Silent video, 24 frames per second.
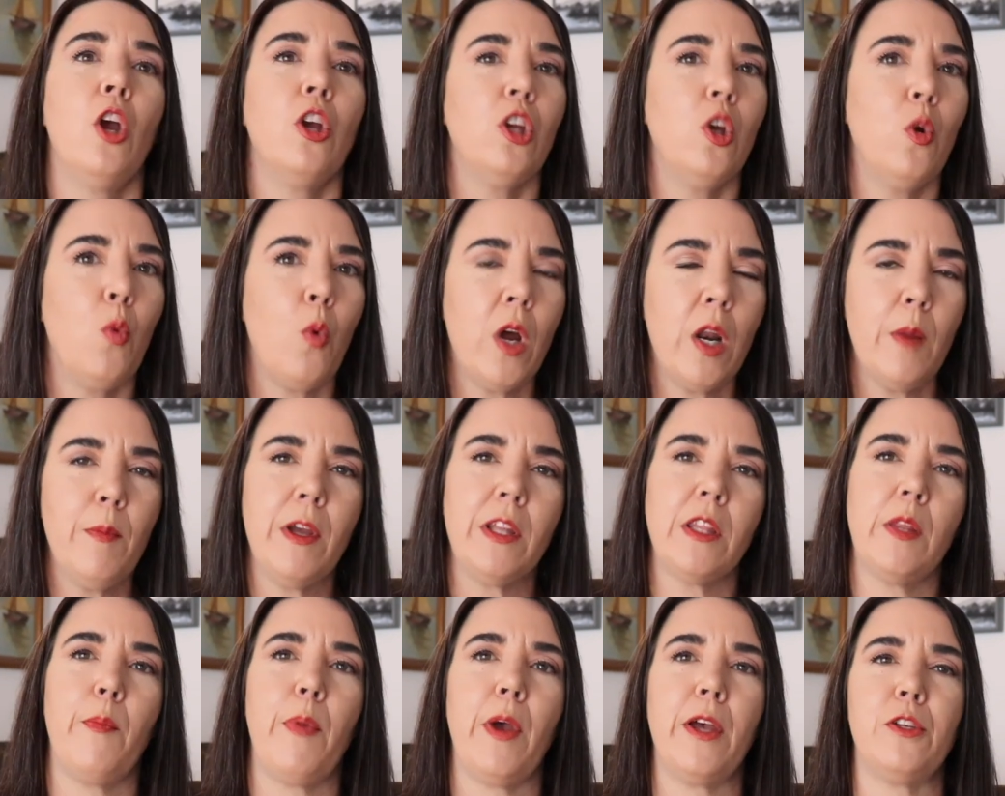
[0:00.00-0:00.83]
You want to
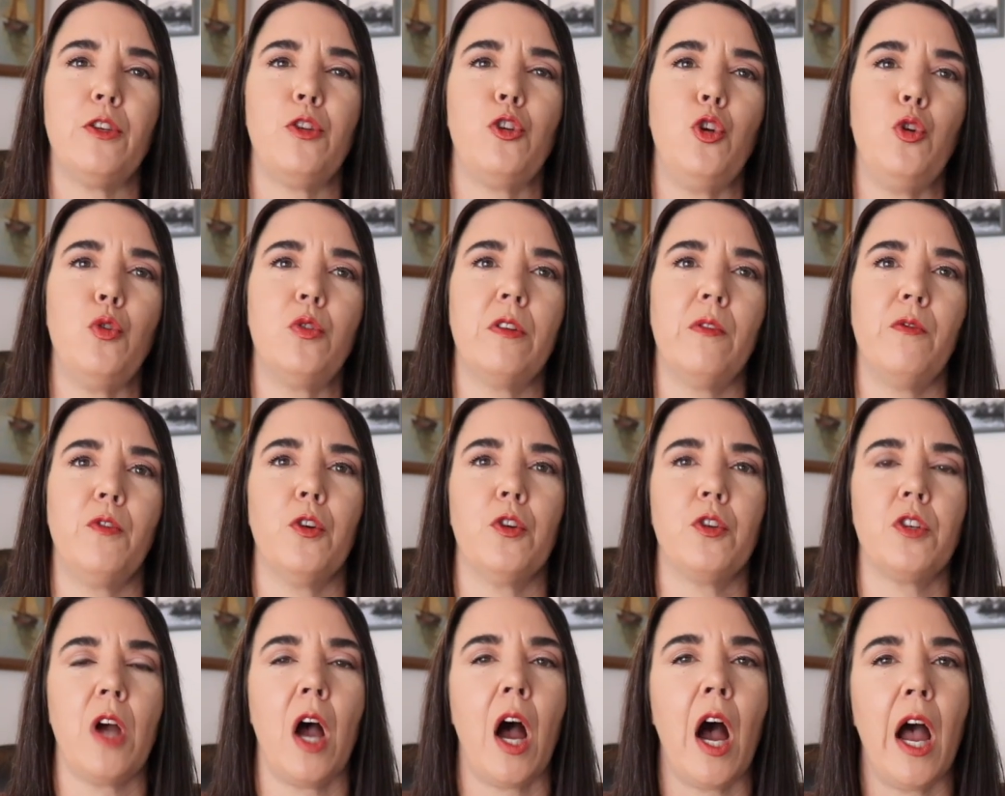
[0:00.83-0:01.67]
make the best use of
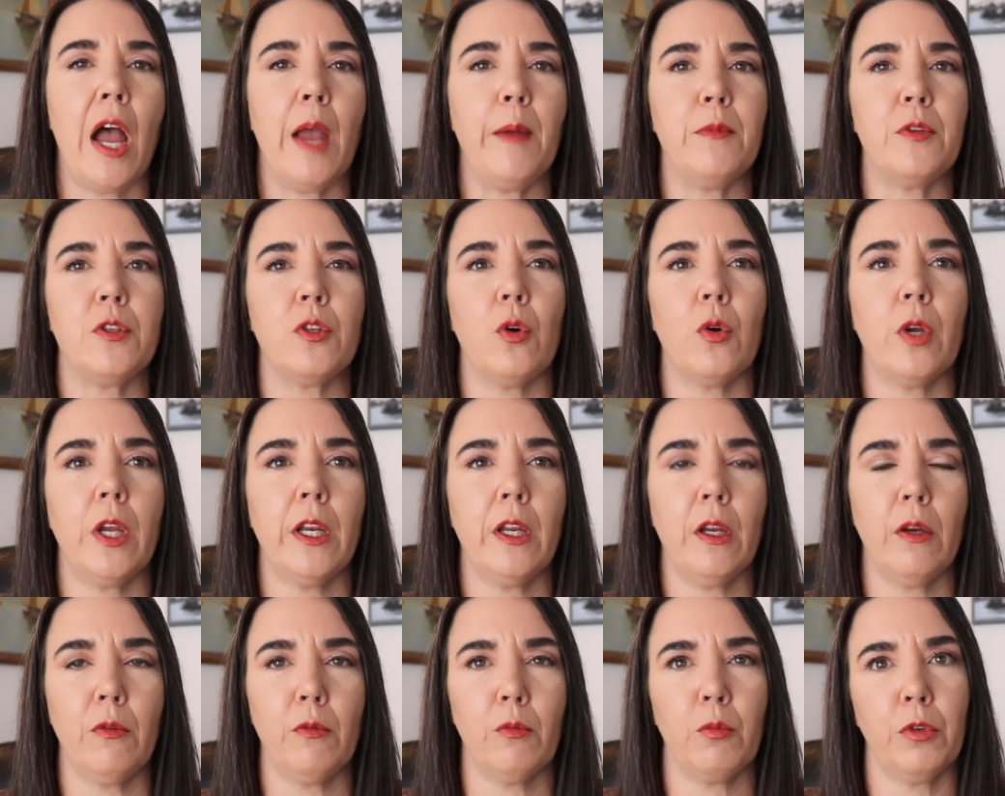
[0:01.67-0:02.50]
your time, so
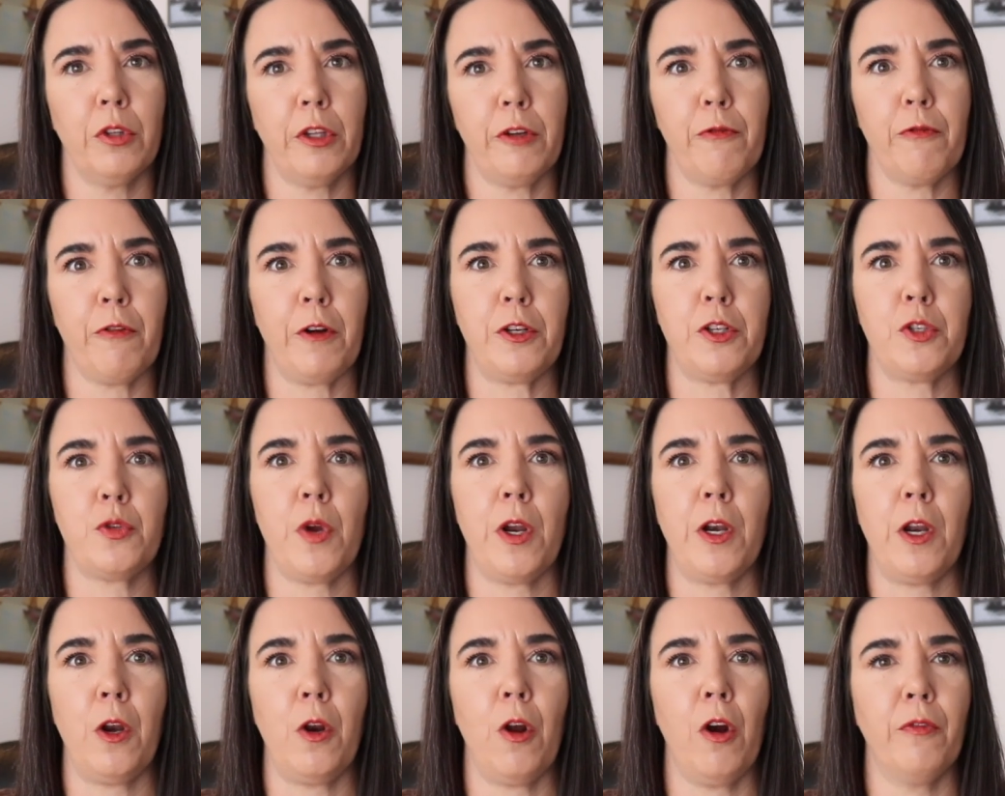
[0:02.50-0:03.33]
getting really
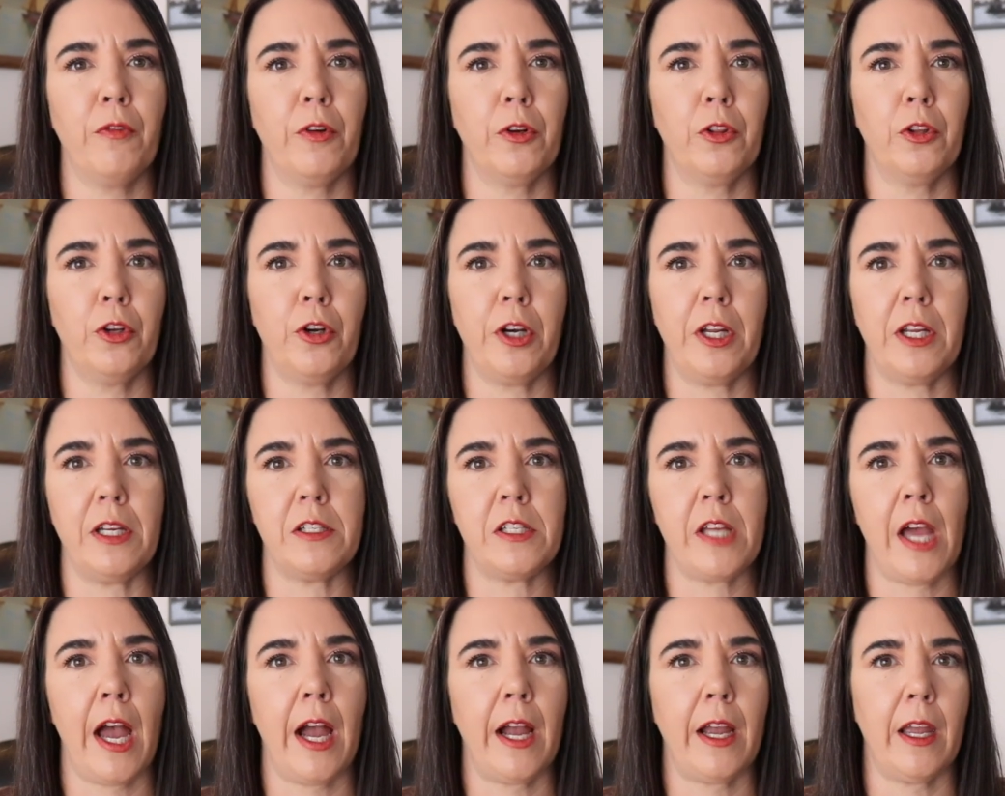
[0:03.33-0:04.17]
frustrated over learning
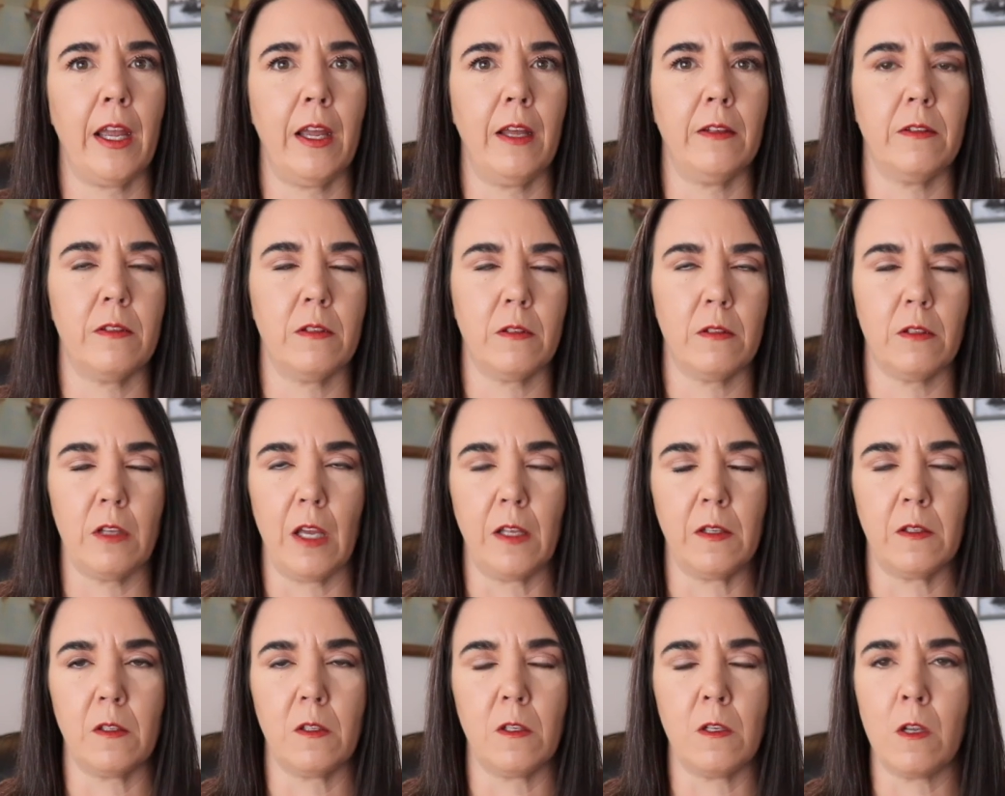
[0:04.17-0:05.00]
tech
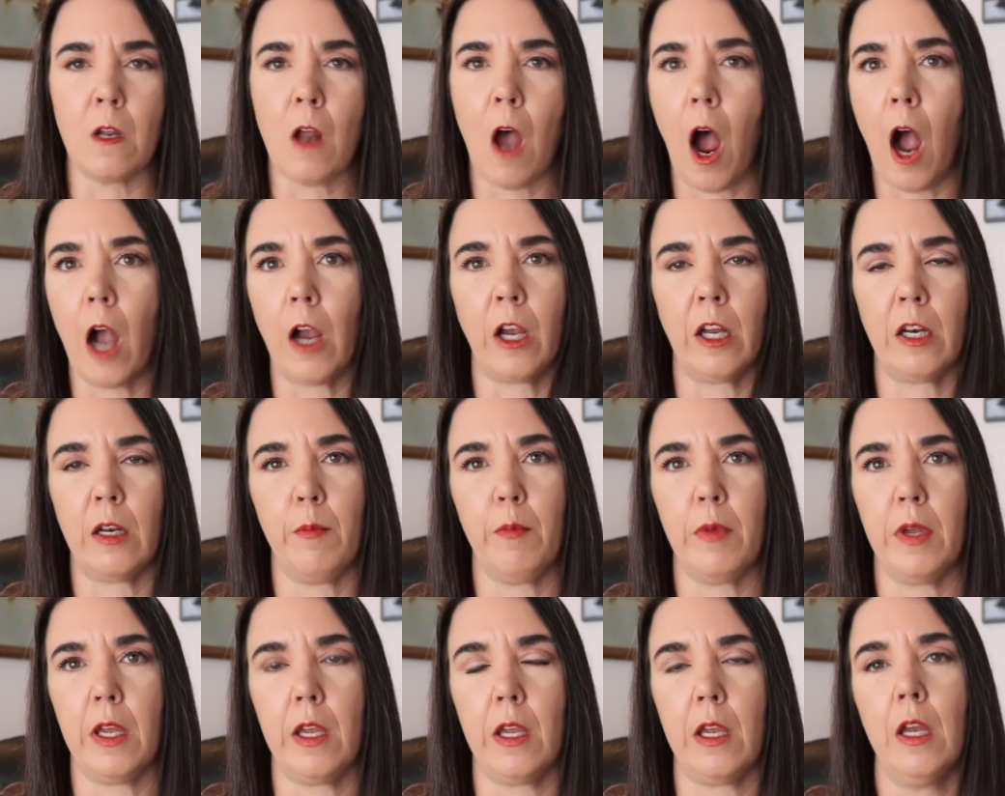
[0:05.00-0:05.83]
is not going to
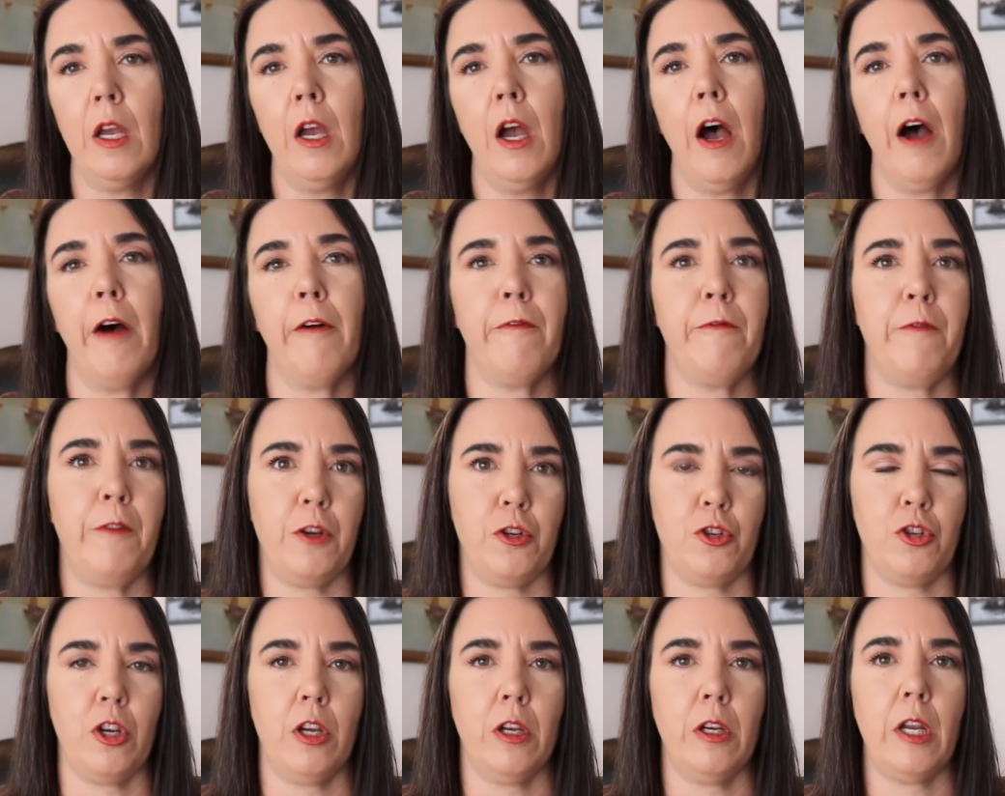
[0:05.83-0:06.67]
be
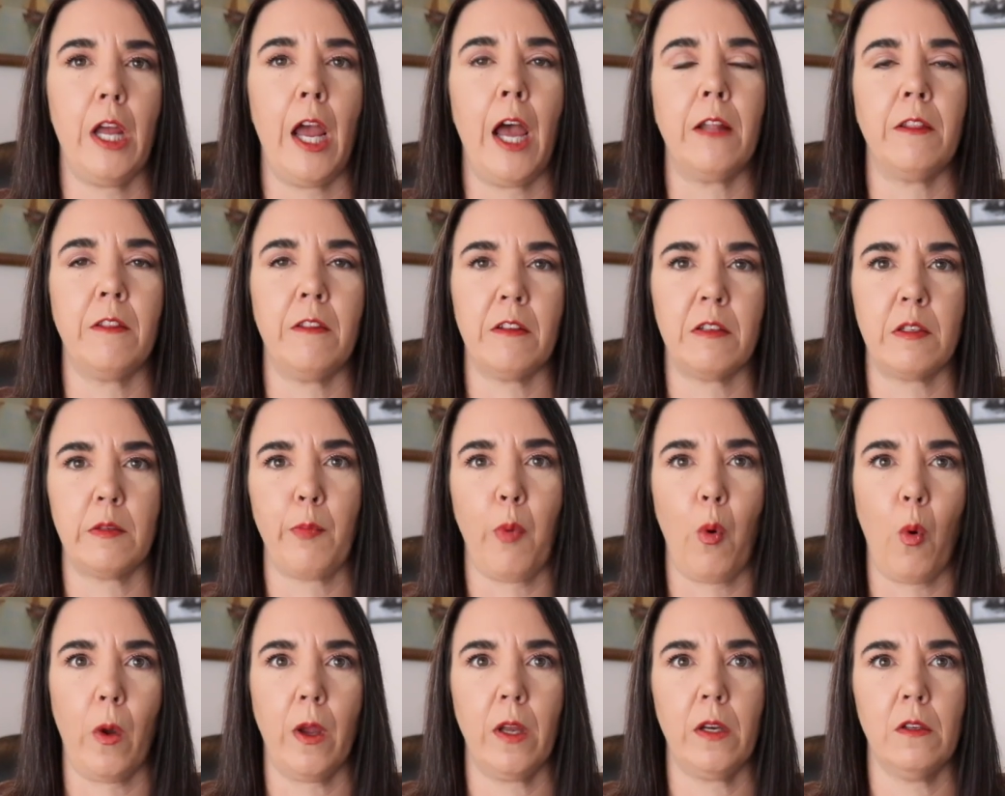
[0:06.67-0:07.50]
efficient at this
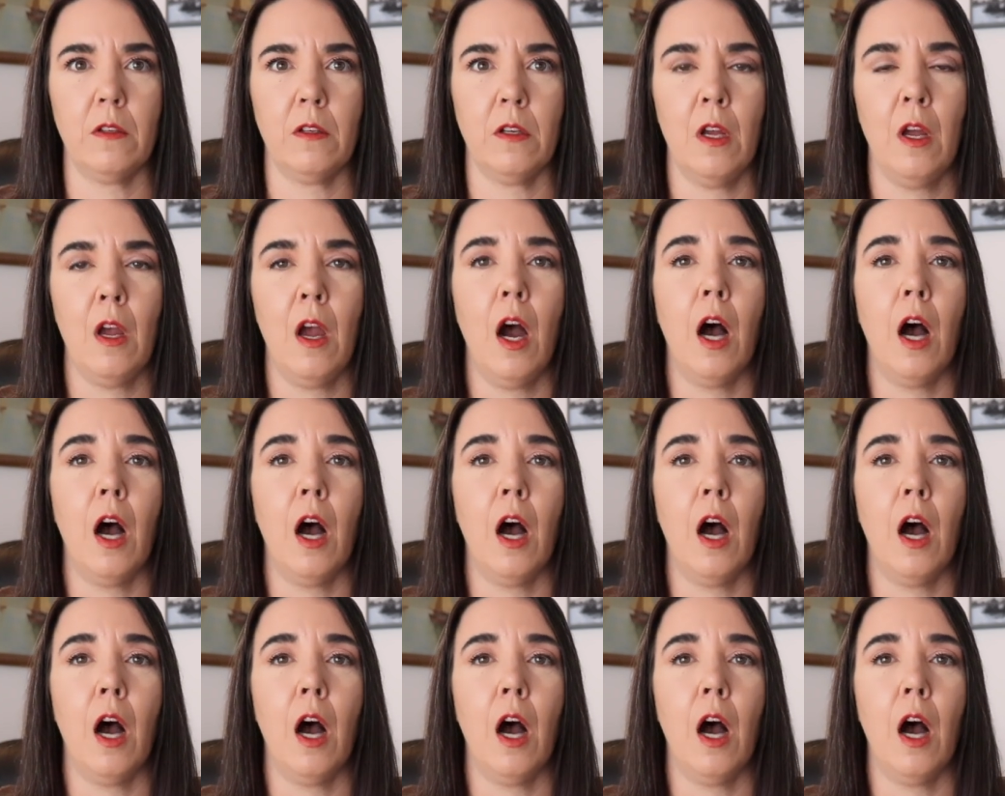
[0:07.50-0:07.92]
point.